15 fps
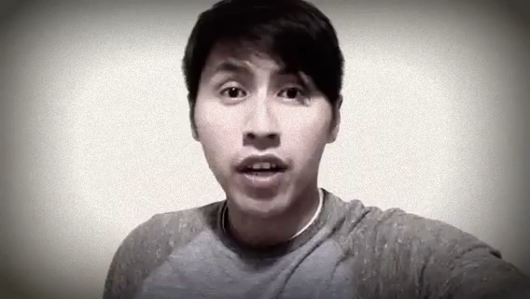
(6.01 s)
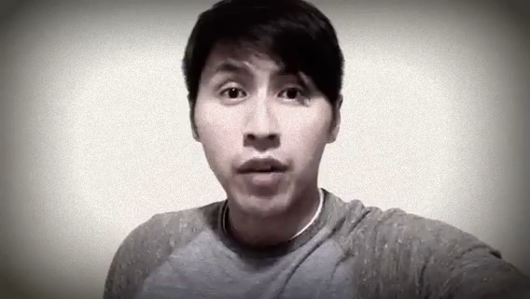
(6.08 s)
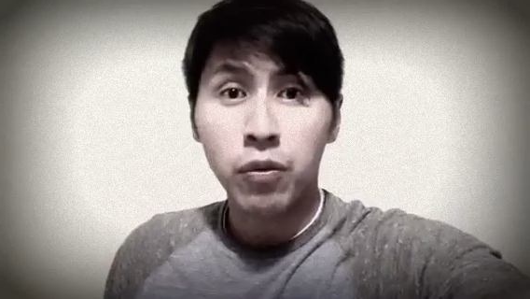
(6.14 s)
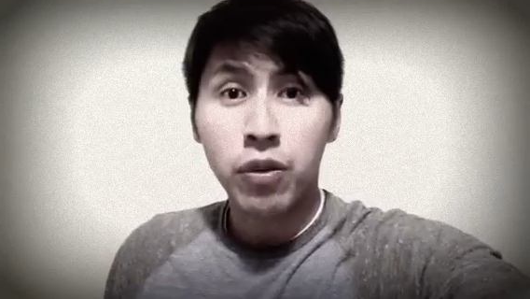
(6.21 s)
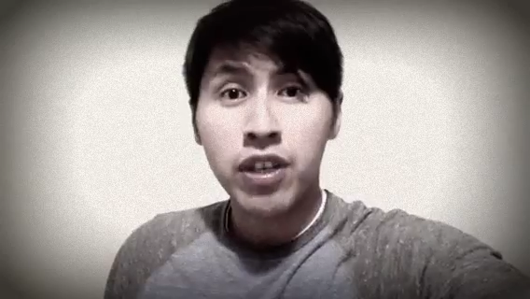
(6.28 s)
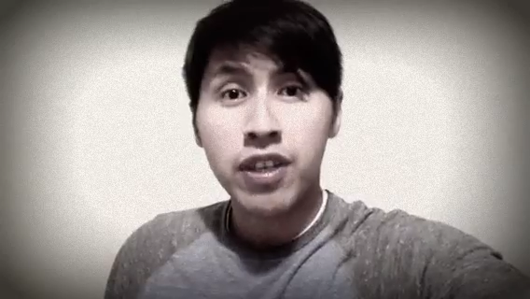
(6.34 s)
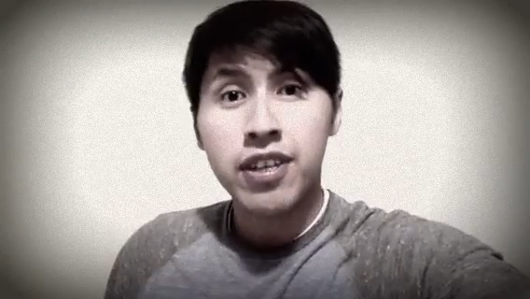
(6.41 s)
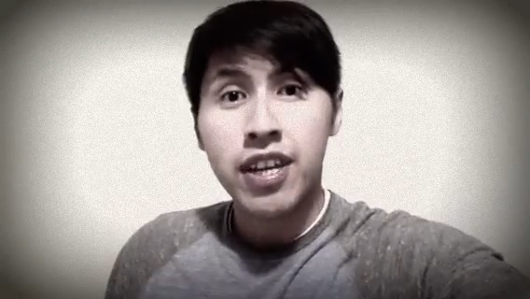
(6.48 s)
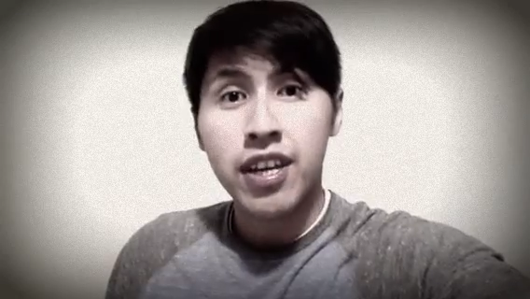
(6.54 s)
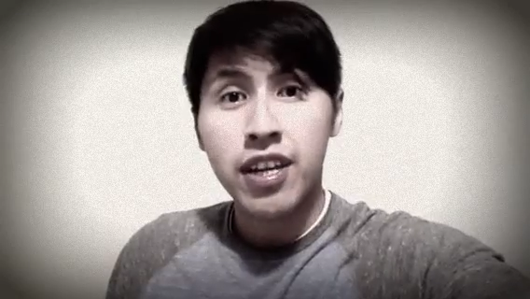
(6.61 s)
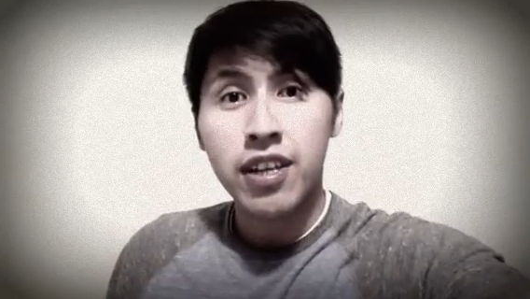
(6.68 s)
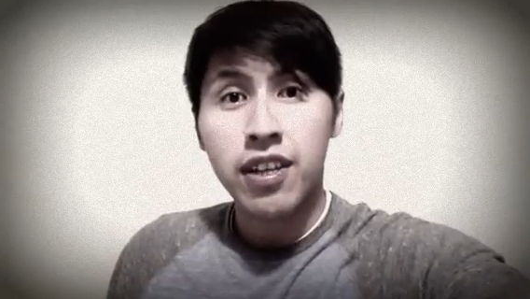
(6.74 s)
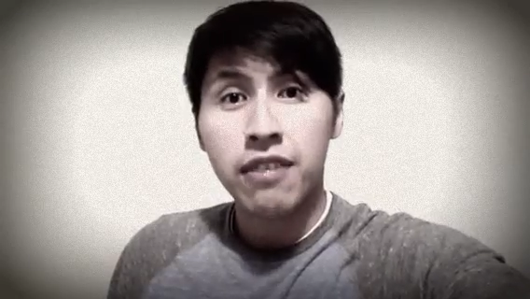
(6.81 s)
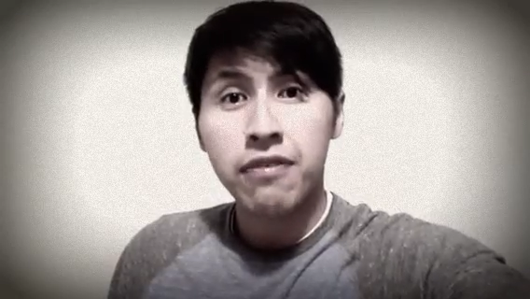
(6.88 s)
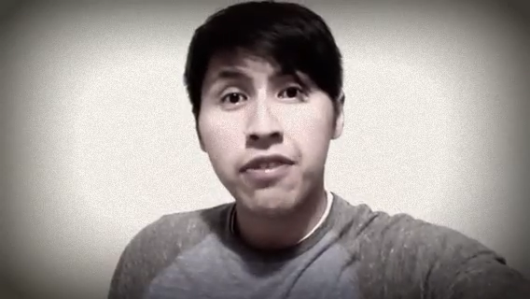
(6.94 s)
and what a
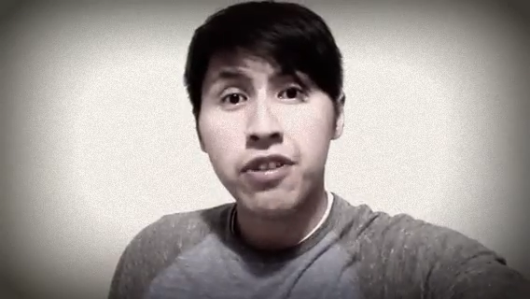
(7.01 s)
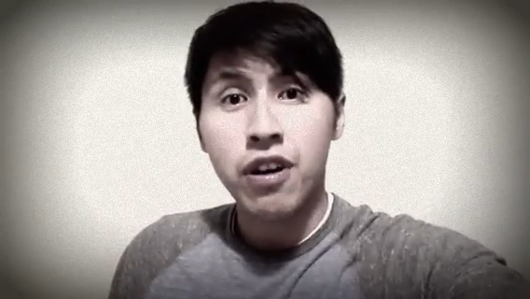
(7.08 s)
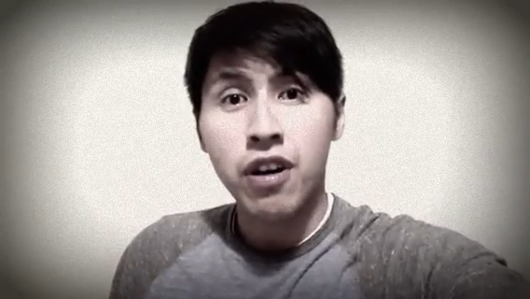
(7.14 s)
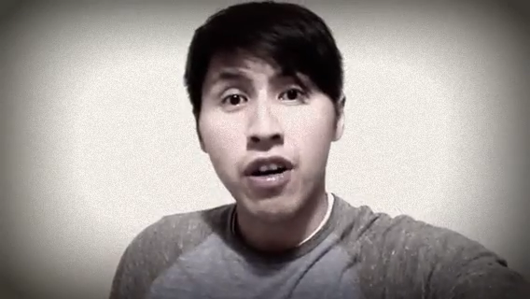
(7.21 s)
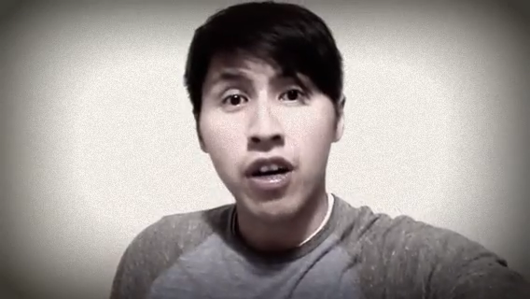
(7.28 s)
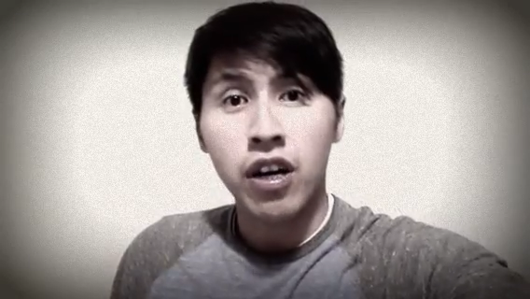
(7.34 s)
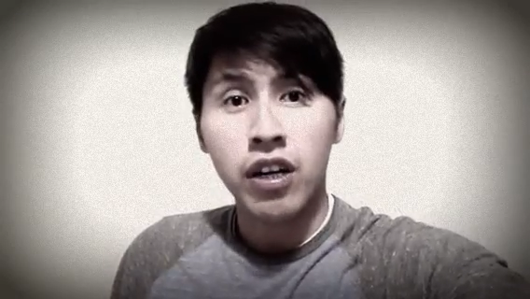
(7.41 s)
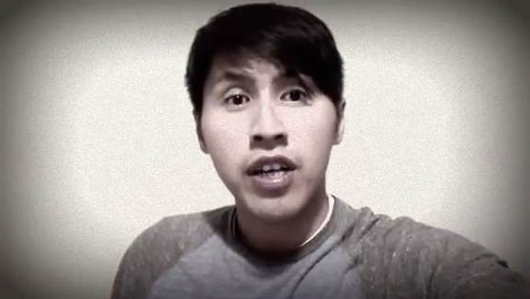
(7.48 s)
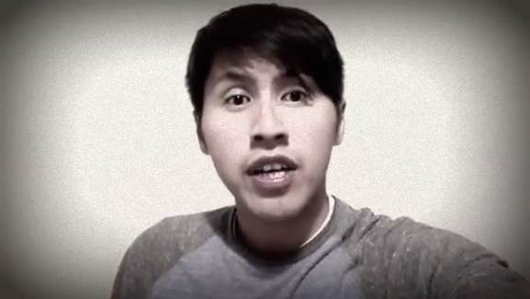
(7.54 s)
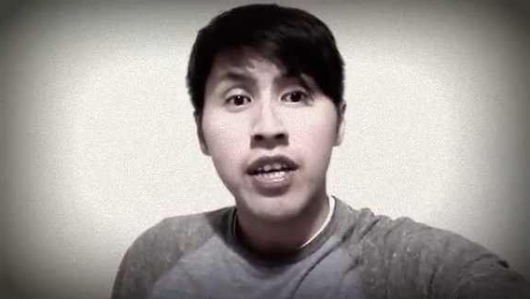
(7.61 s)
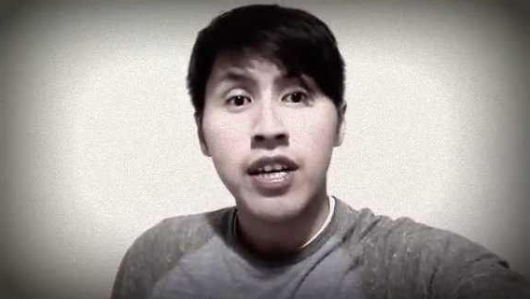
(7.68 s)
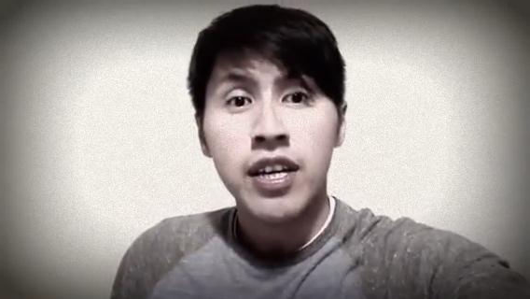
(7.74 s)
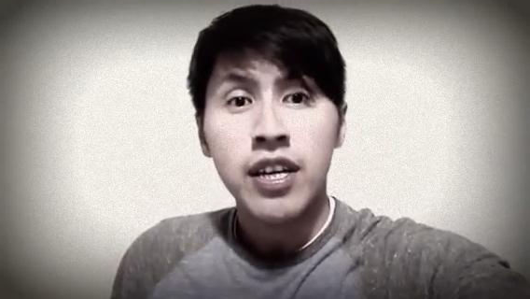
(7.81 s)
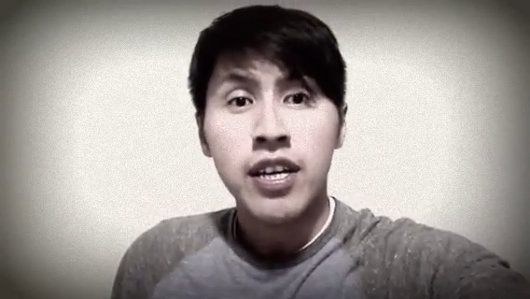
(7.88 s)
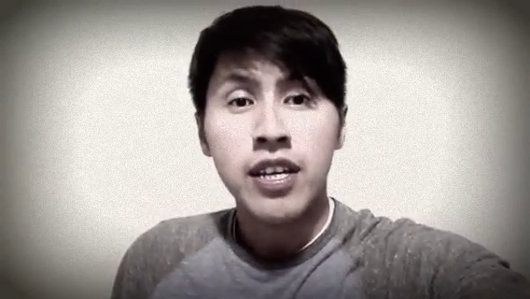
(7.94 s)
Dene Love Song
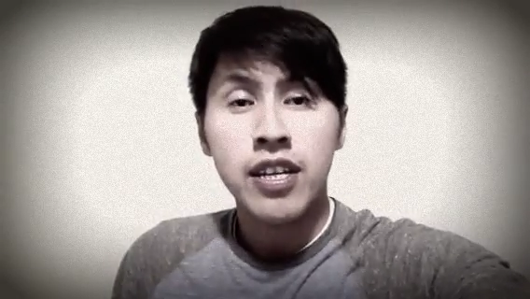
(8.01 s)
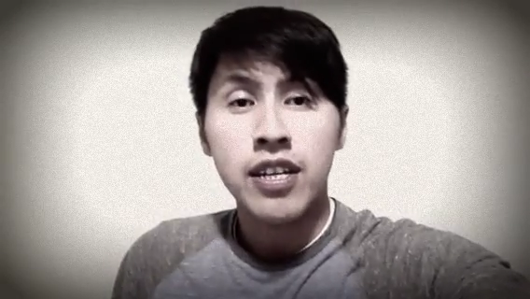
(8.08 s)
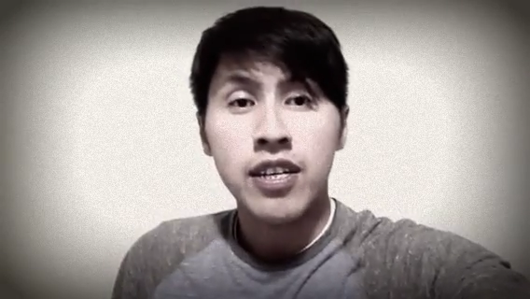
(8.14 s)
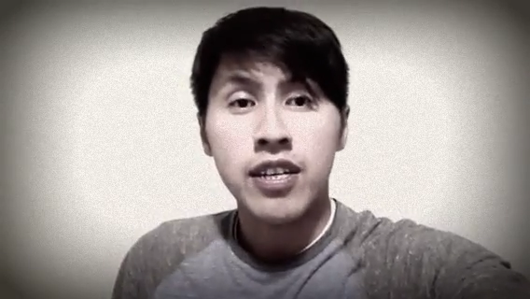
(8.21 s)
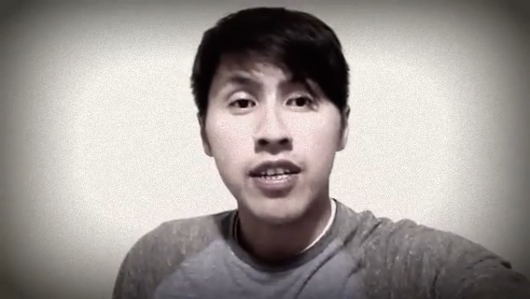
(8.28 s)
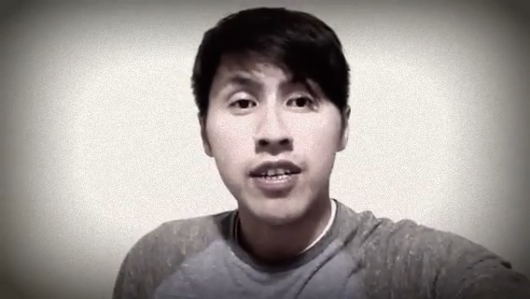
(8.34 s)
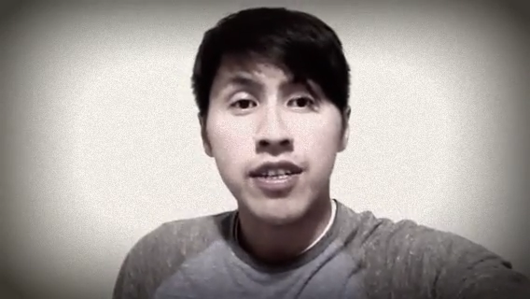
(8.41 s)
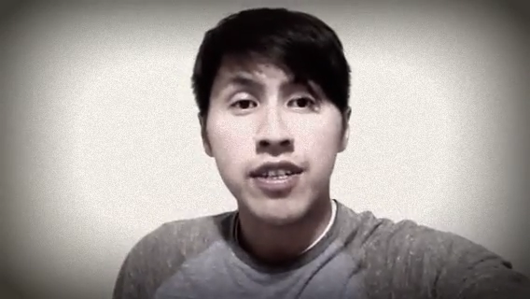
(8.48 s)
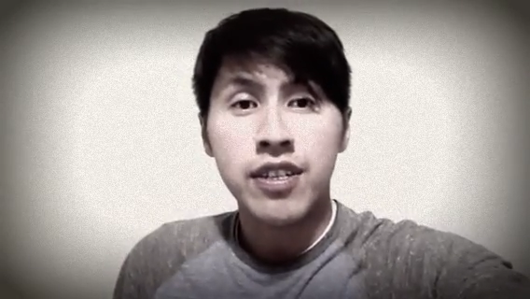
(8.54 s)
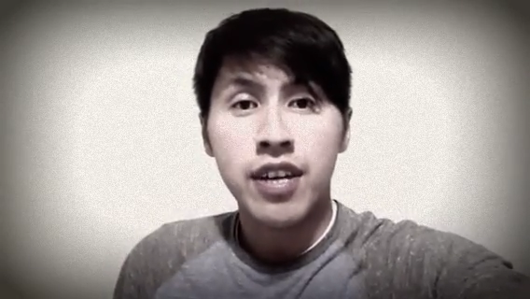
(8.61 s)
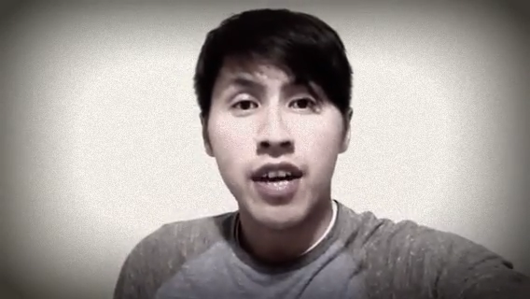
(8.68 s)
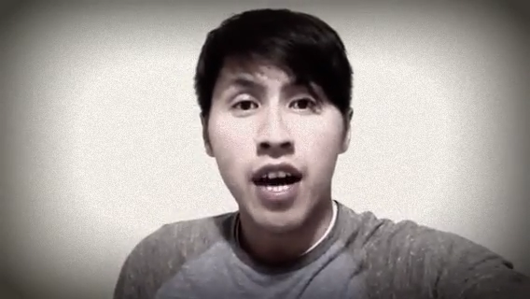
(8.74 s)
is.